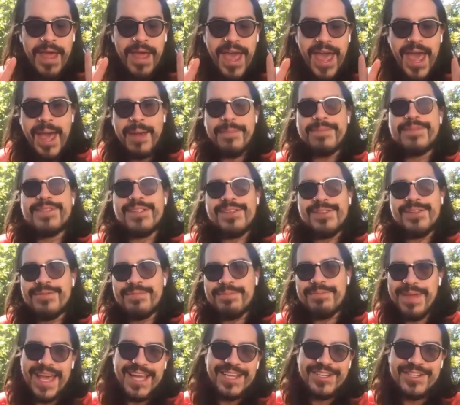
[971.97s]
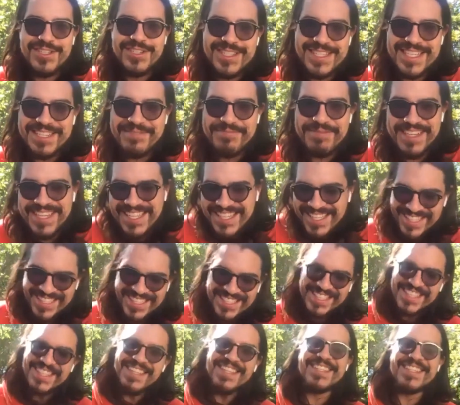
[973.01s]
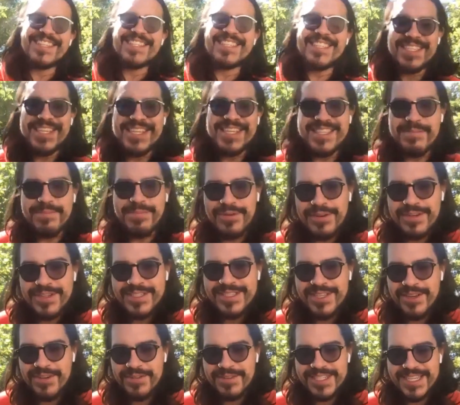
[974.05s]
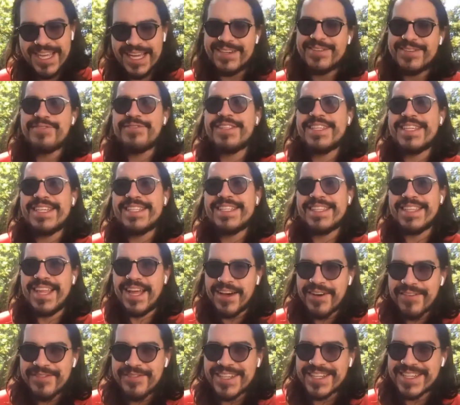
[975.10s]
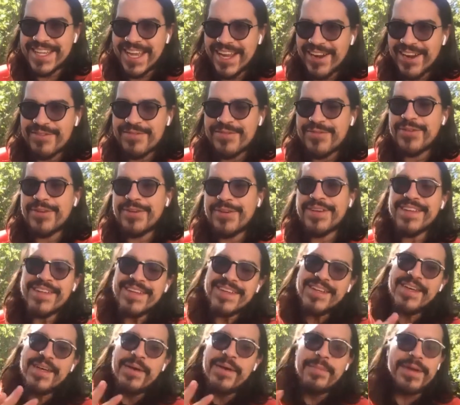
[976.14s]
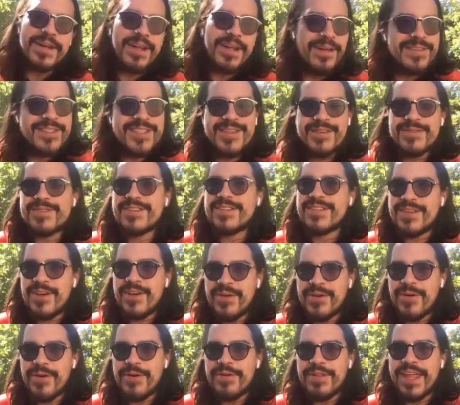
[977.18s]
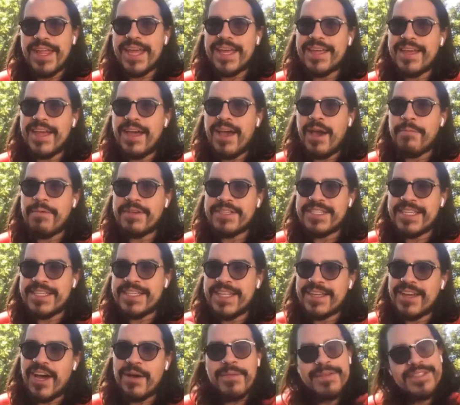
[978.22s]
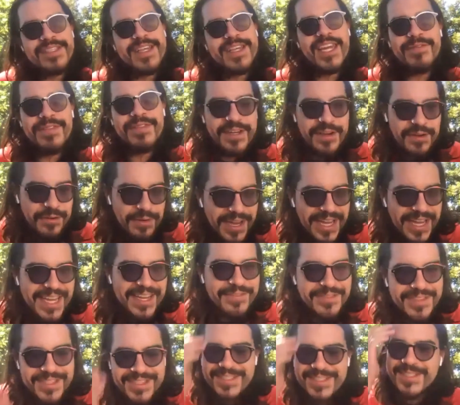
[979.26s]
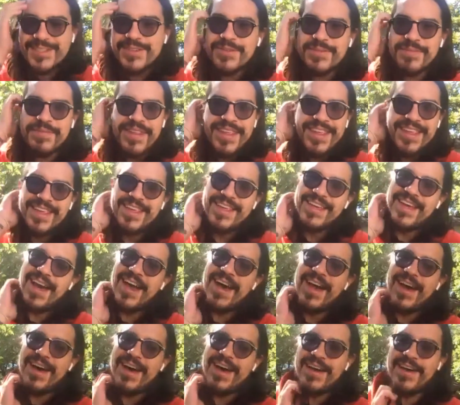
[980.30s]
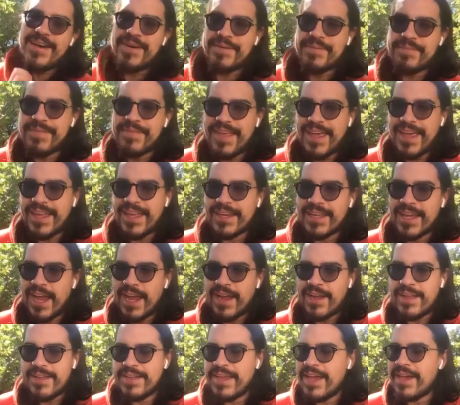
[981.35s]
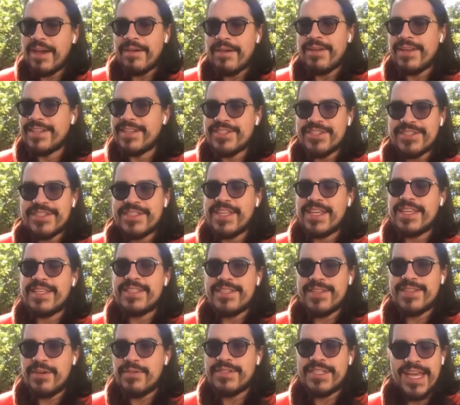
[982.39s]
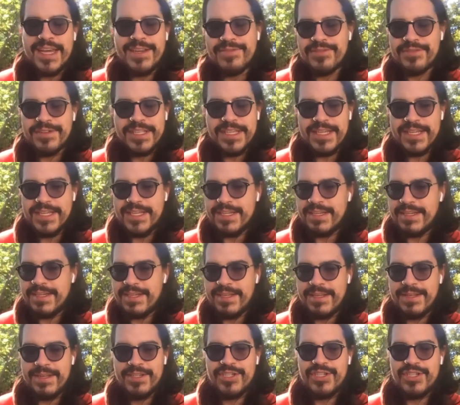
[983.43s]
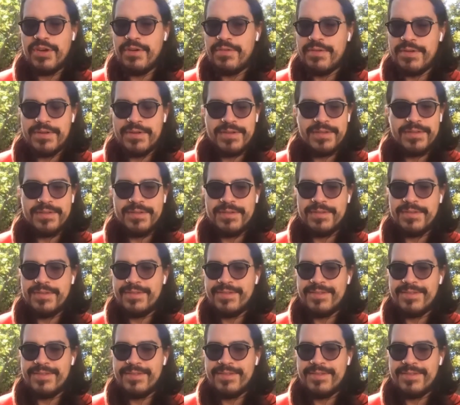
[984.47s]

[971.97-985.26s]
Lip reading: absolute majesty to me to see the book so tenderly loved and cared for, but also so like I would say like almost kind of engraved into, and just like so tenderly shown,